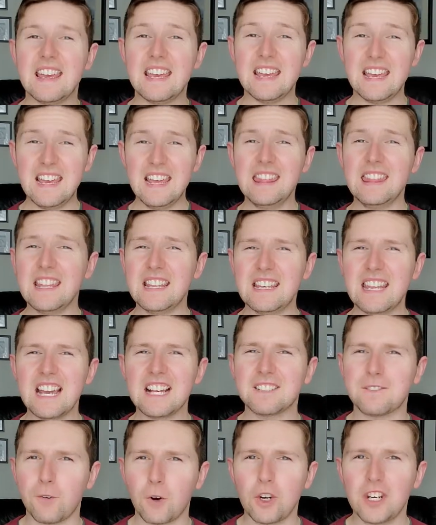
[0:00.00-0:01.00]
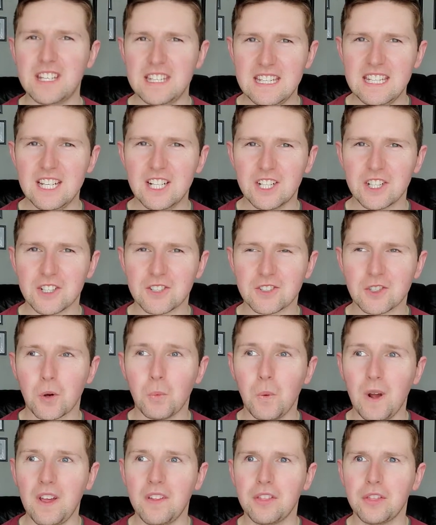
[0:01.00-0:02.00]
In the next 40 years,
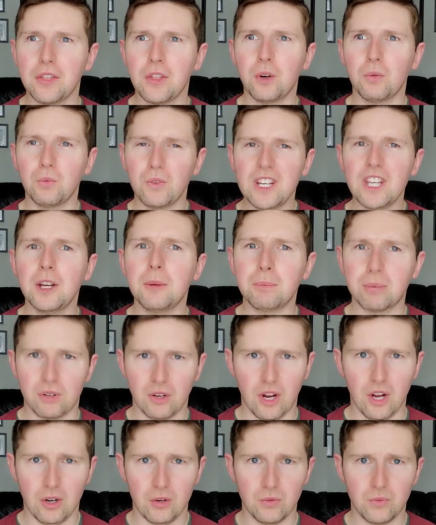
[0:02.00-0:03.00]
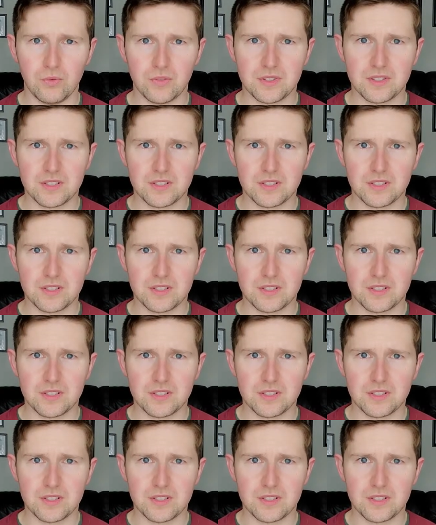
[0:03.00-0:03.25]
when the real pros,